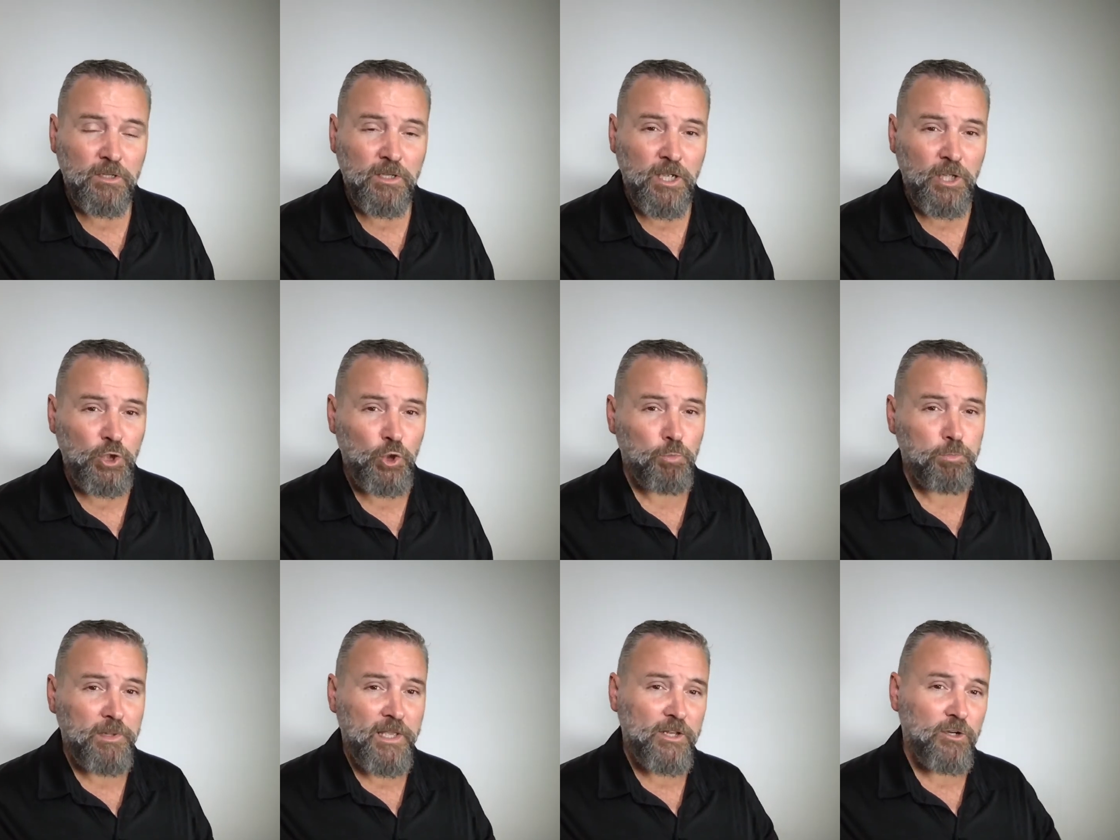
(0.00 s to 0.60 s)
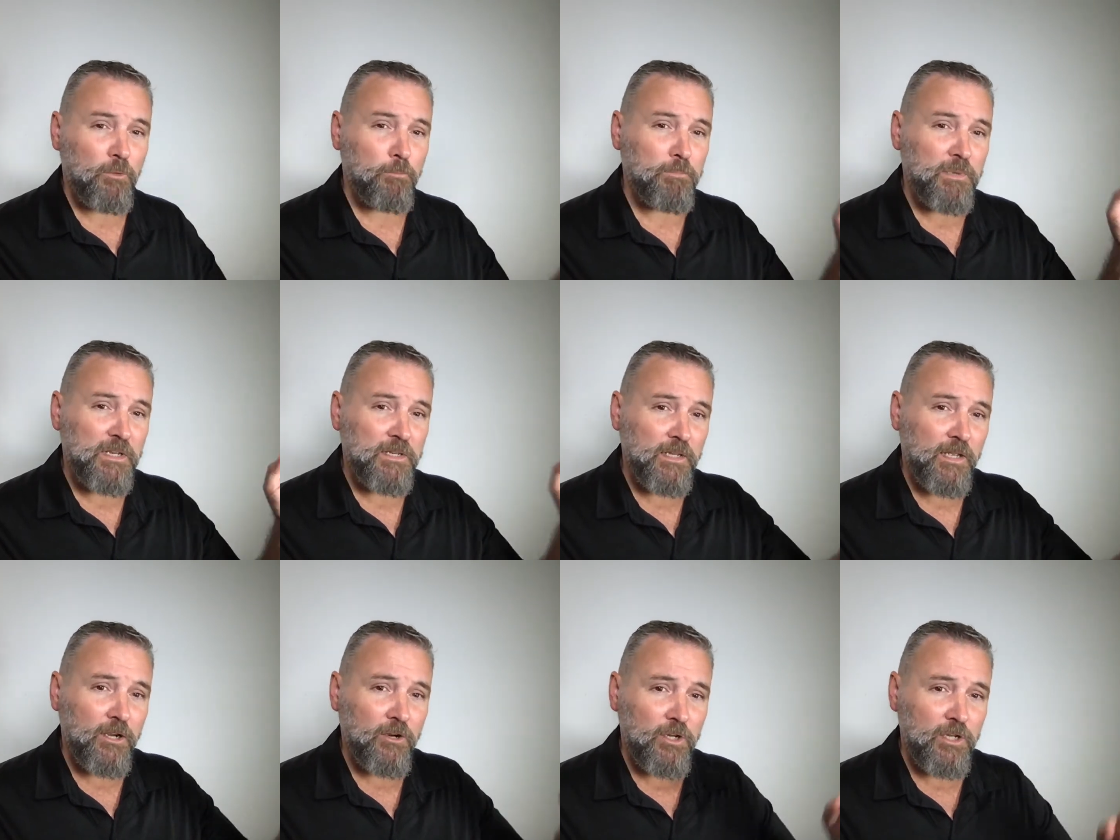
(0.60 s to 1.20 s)
and you plan on being
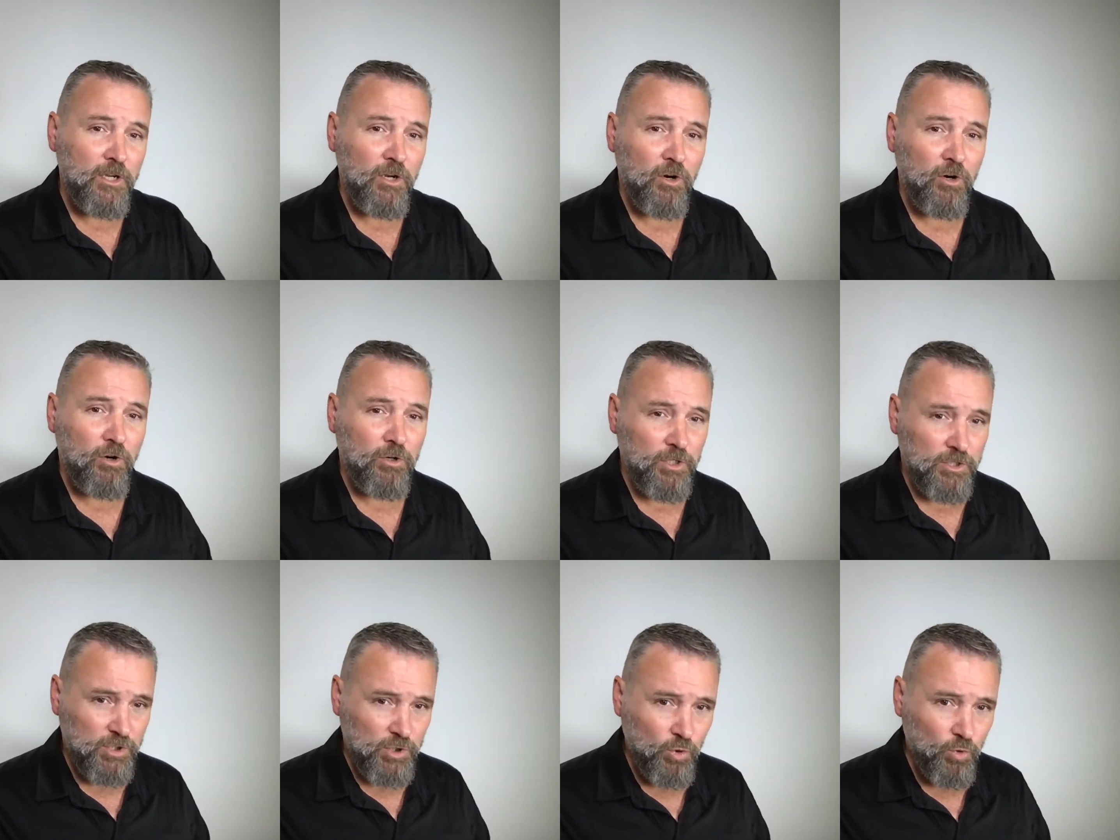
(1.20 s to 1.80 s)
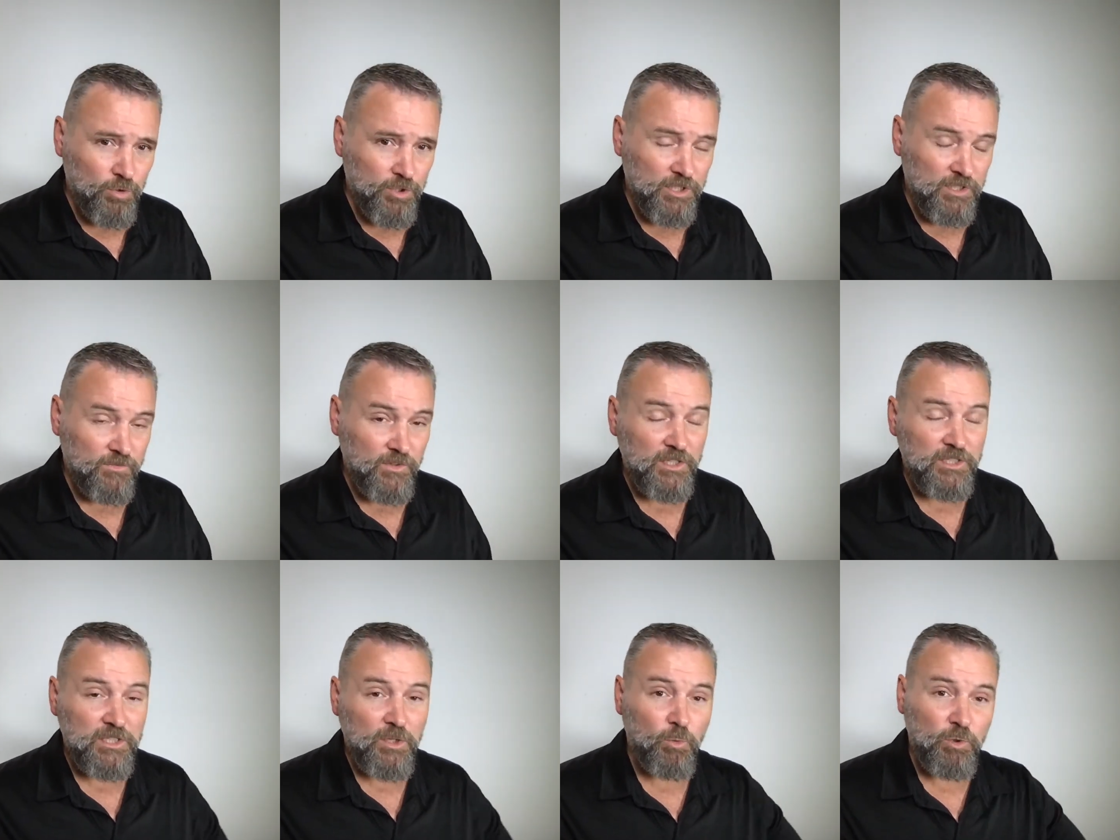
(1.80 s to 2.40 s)
there on a tourist
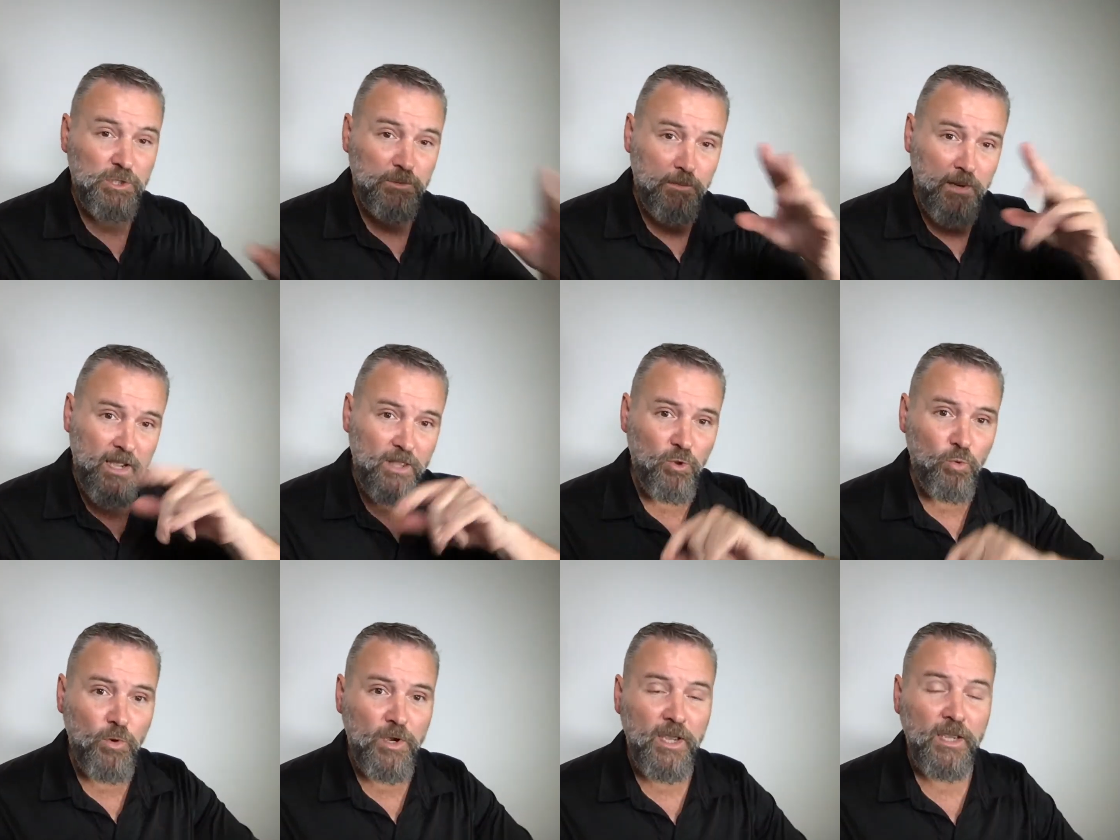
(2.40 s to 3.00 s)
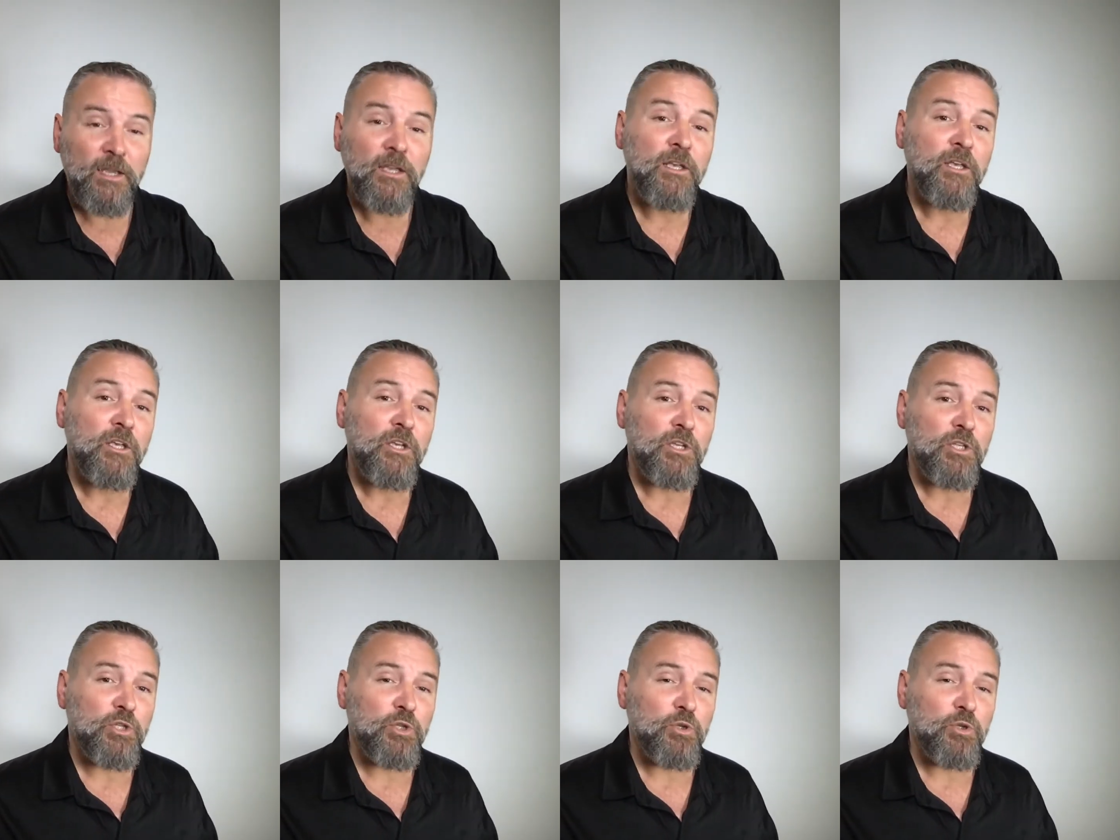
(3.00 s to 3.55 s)
visa, which, by the way, you